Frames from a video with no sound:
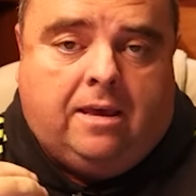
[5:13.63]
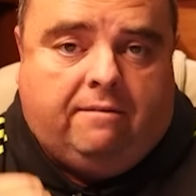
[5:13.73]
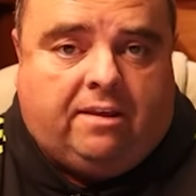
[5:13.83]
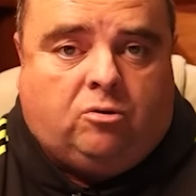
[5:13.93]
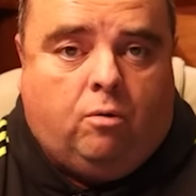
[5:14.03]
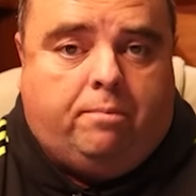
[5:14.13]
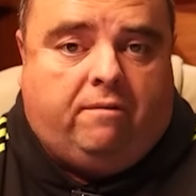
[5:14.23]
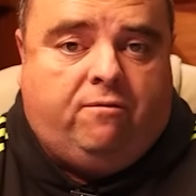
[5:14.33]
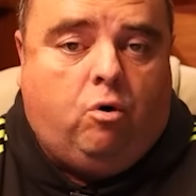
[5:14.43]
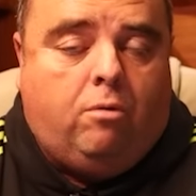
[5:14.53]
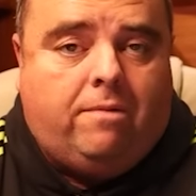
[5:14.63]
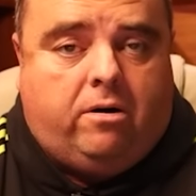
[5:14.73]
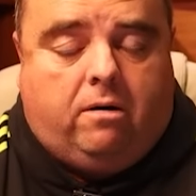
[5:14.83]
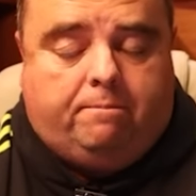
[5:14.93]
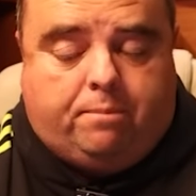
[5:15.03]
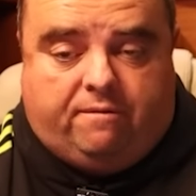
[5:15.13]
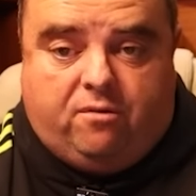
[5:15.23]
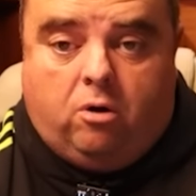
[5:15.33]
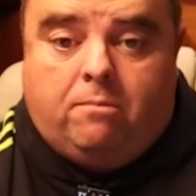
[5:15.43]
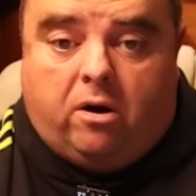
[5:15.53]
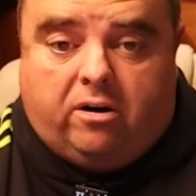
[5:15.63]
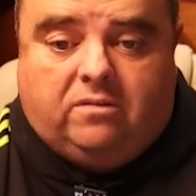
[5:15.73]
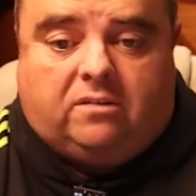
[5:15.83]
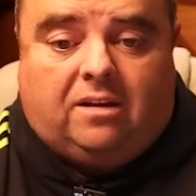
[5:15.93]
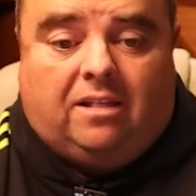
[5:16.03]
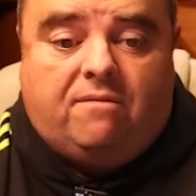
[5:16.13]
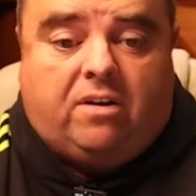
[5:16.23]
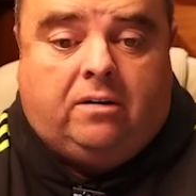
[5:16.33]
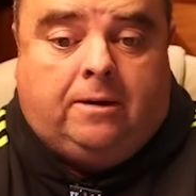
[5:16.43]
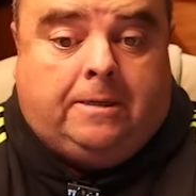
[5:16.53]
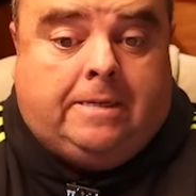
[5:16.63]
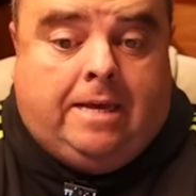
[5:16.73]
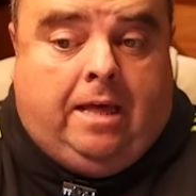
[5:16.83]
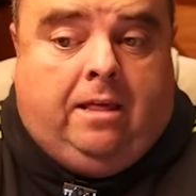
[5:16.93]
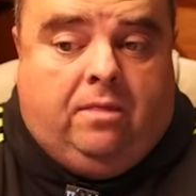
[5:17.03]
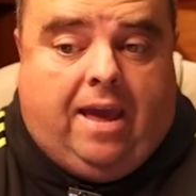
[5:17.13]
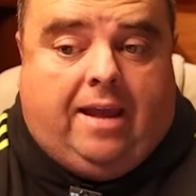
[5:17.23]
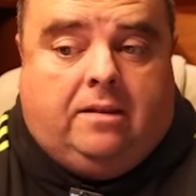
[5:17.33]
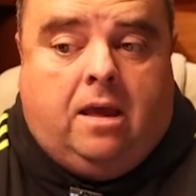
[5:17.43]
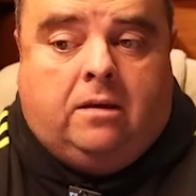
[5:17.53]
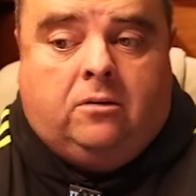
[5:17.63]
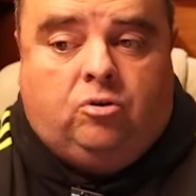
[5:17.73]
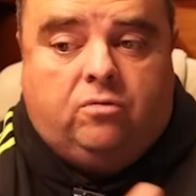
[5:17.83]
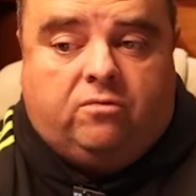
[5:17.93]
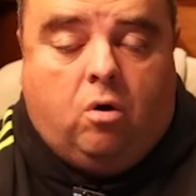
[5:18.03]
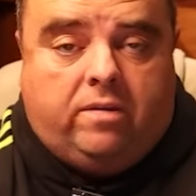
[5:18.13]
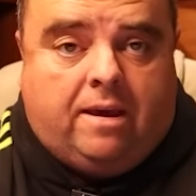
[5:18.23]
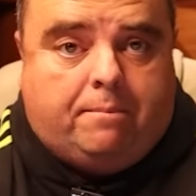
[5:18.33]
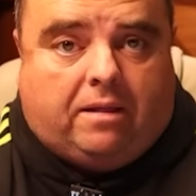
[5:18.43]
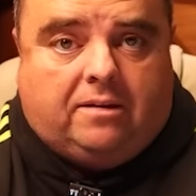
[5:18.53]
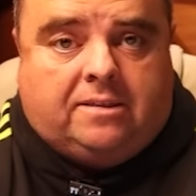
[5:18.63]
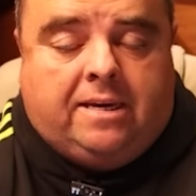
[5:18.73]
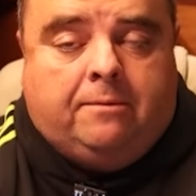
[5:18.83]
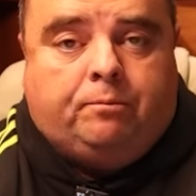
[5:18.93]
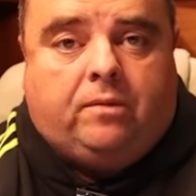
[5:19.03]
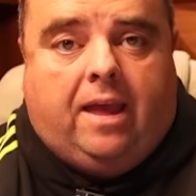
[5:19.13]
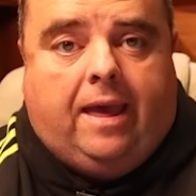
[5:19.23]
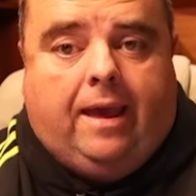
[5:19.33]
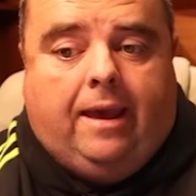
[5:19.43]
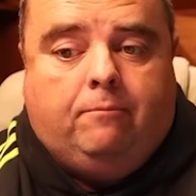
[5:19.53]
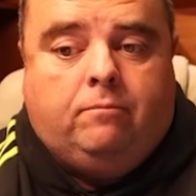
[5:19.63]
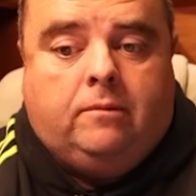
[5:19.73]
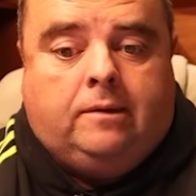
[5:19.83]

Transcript: If they don't perform or under-deliver, then you've got the ability to